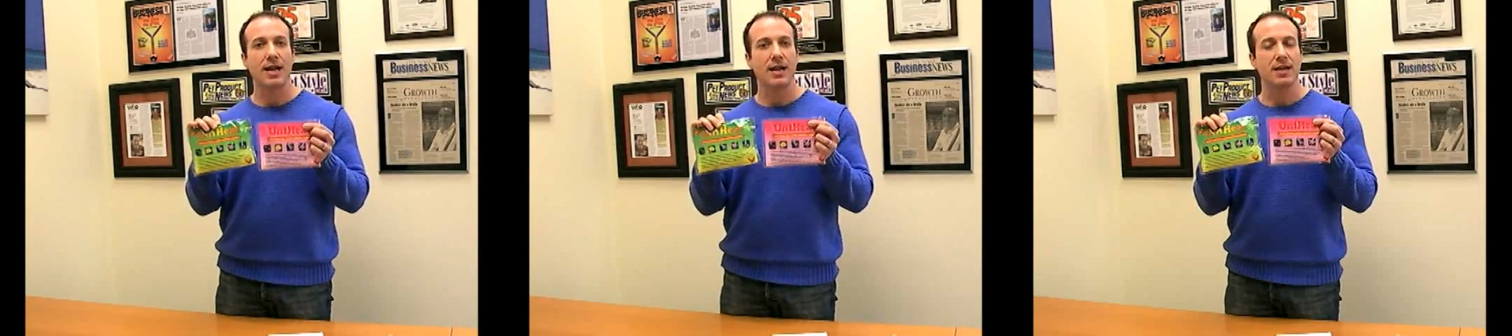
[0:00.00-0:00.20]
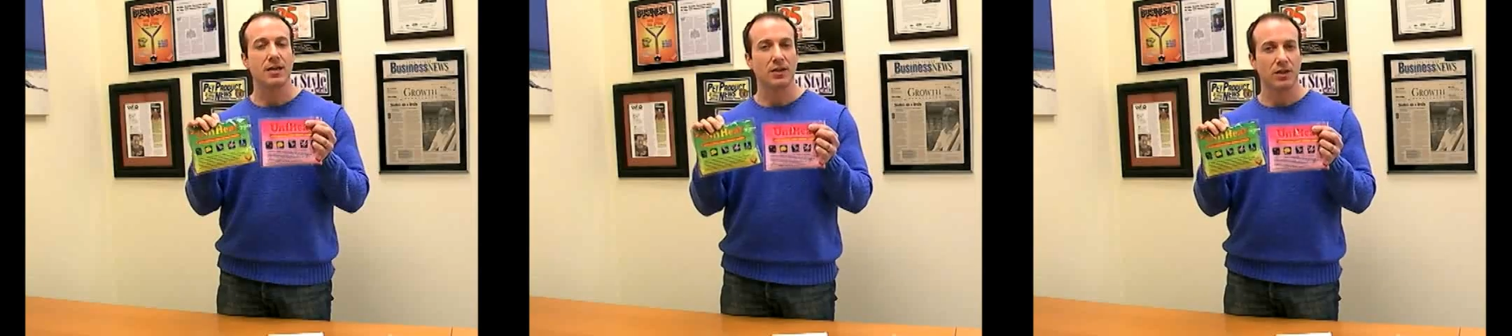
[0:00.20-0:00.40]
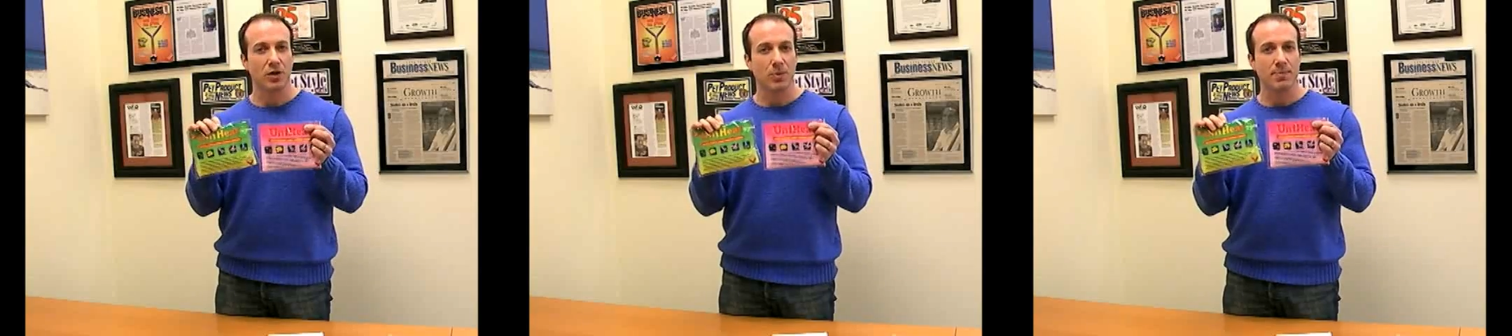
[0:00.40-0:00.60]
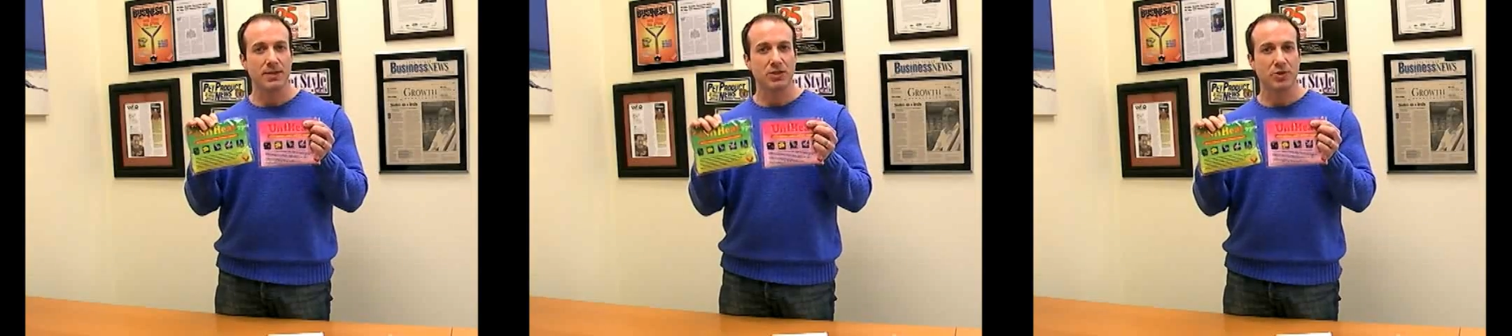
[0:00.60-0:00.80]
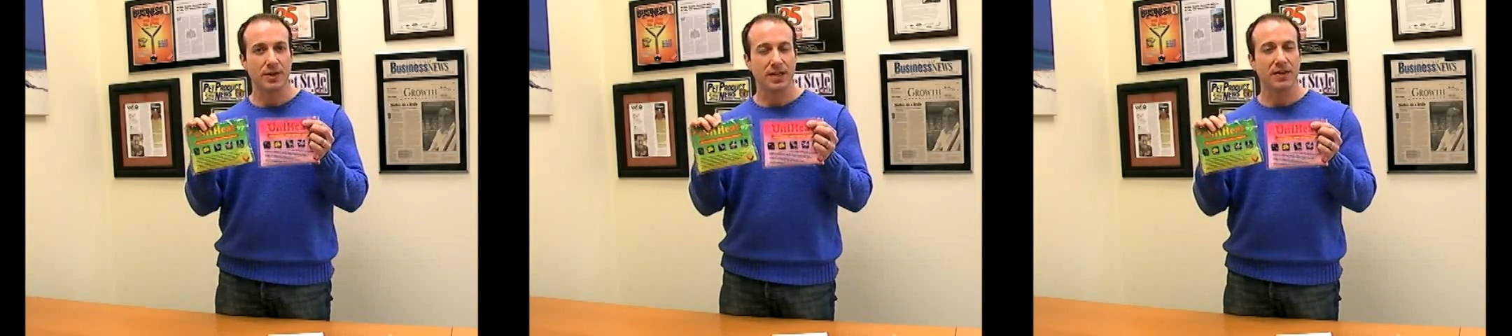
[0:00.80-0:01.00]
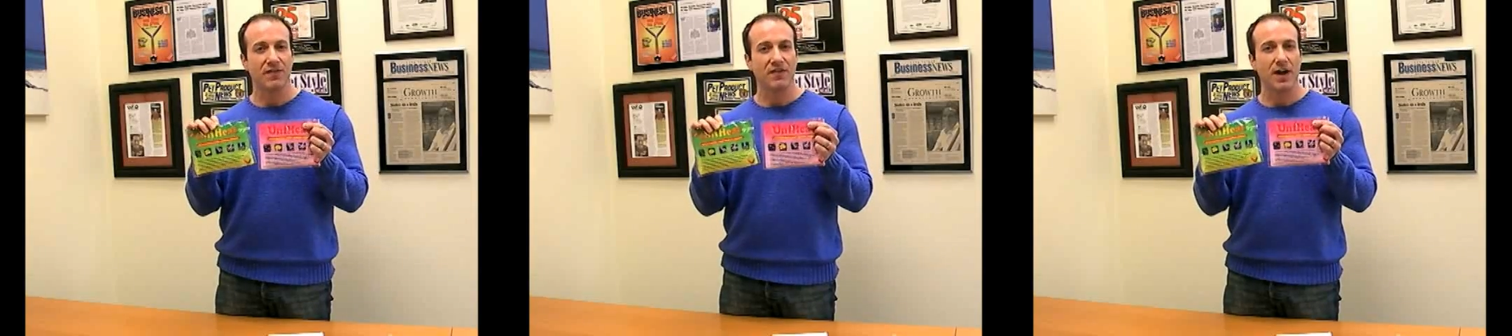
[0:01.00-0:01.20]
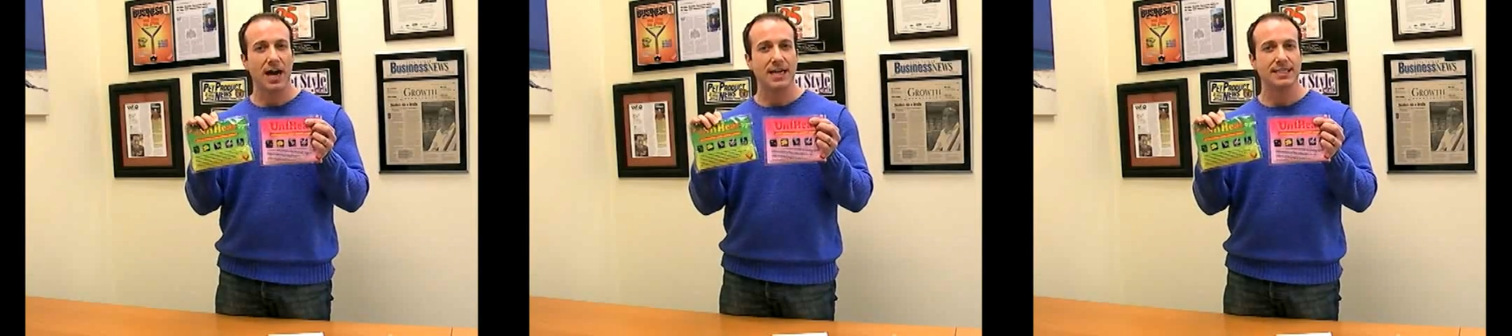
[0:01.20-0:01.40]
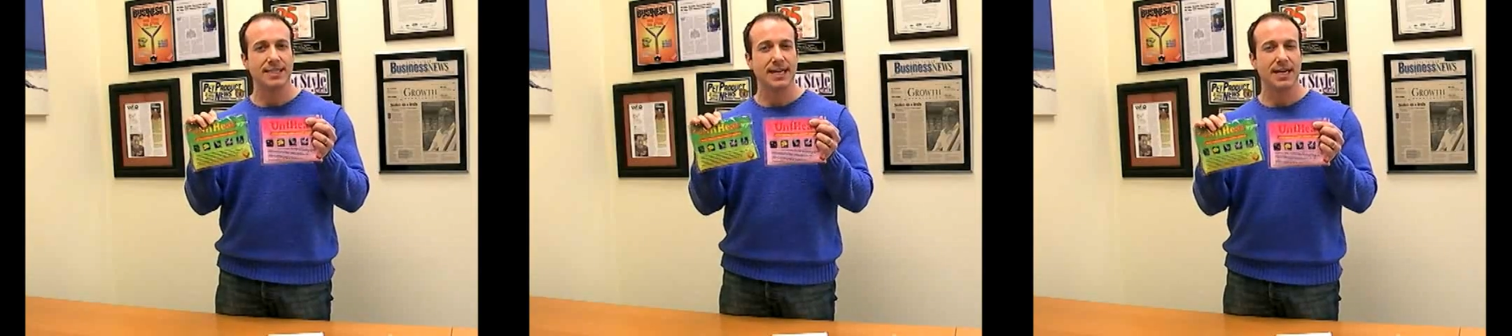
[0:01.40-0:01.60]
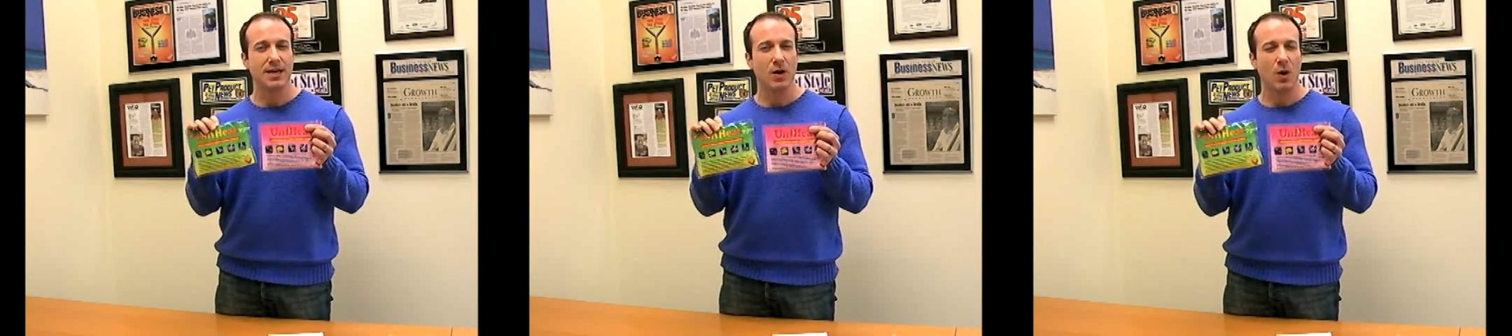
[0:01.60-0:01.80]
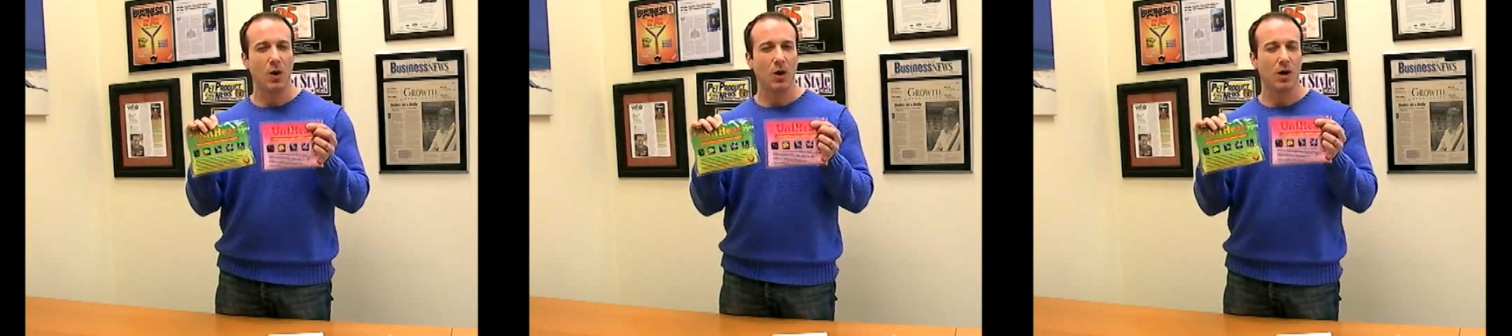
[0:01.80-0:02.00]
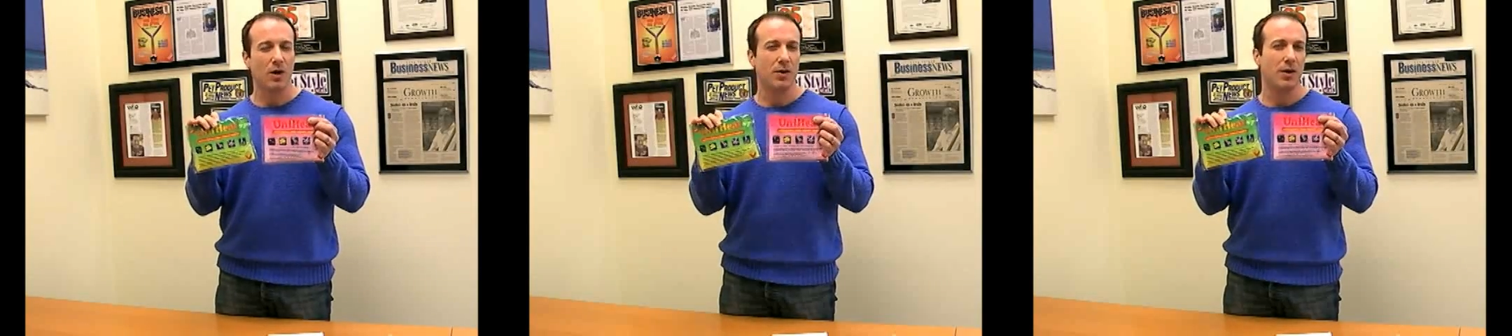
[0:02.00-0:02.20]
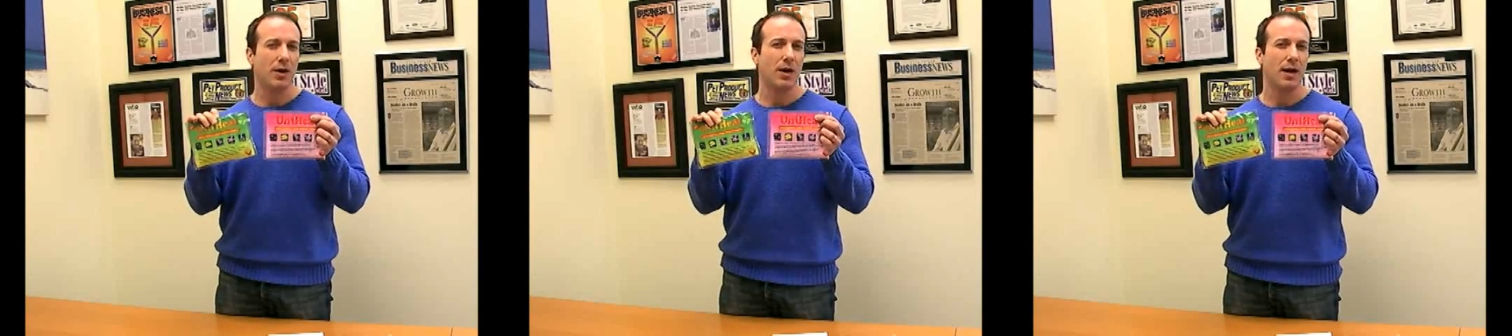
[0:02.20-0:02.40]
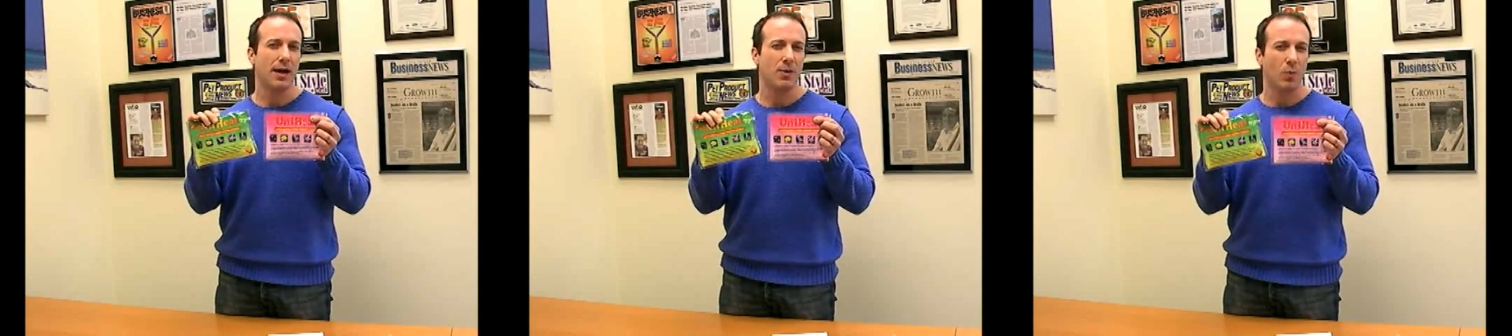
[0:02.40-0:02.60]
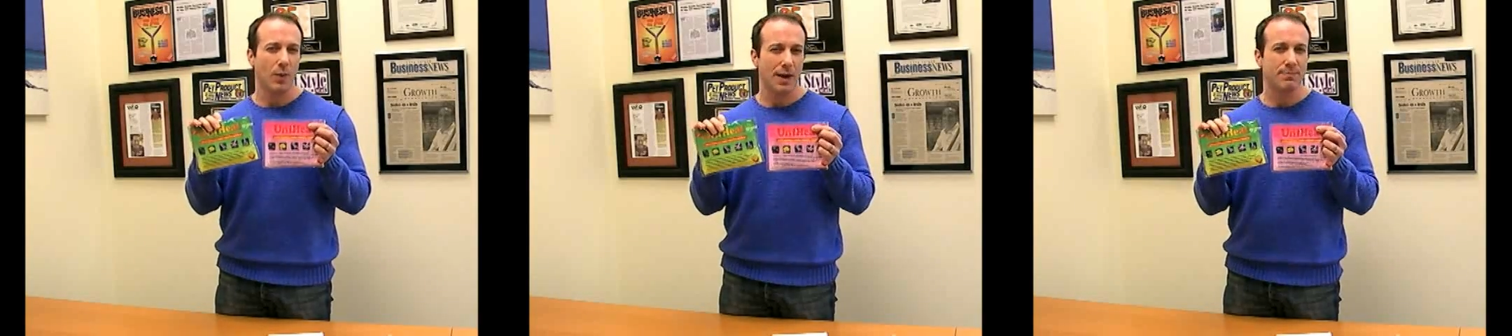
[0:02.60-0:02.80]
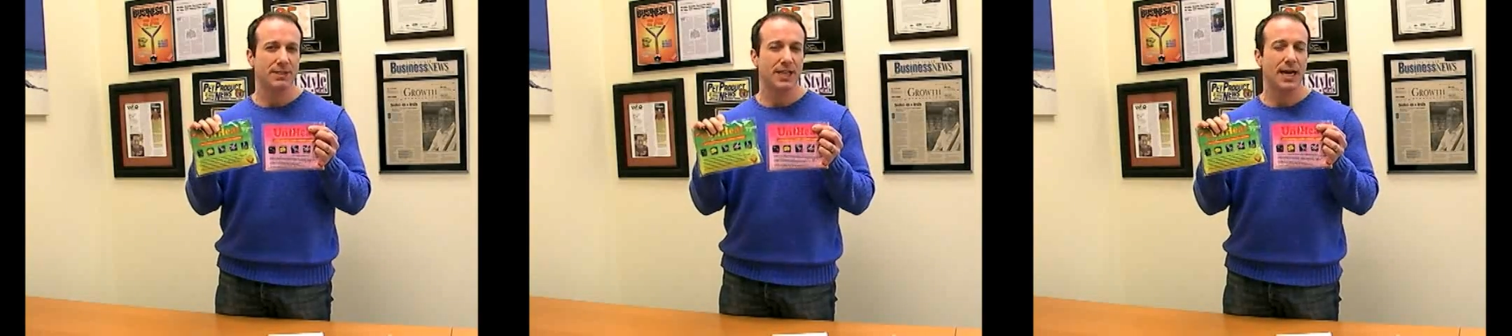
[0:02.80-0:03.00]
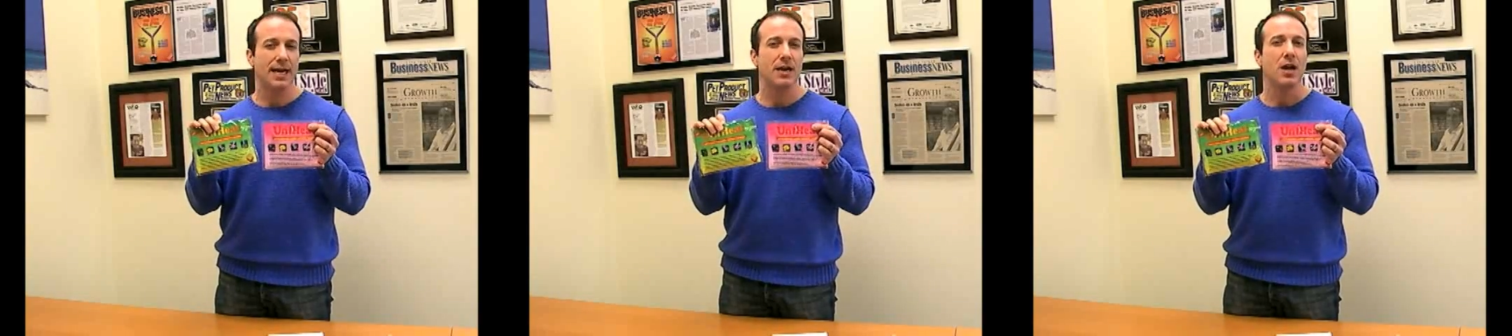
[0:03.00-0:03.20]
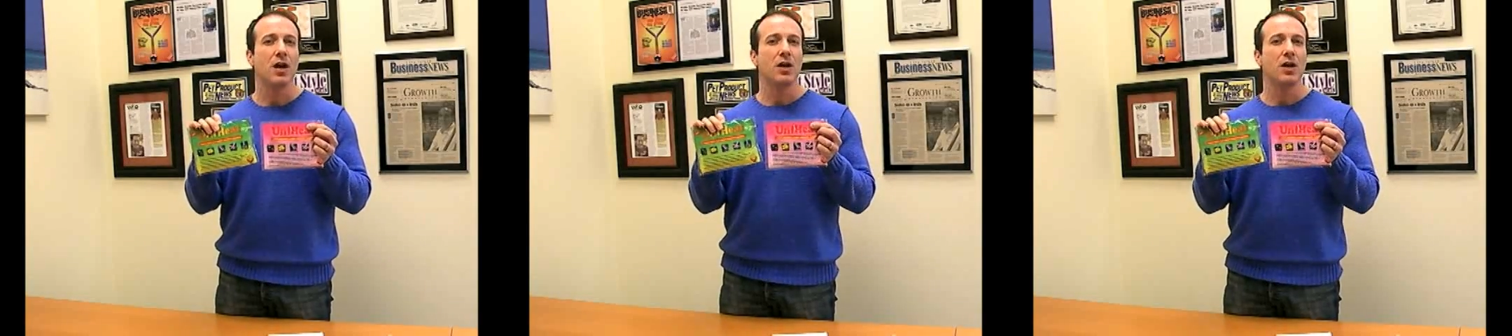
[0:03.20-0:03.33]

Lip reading: a little bit tricky to find in our website.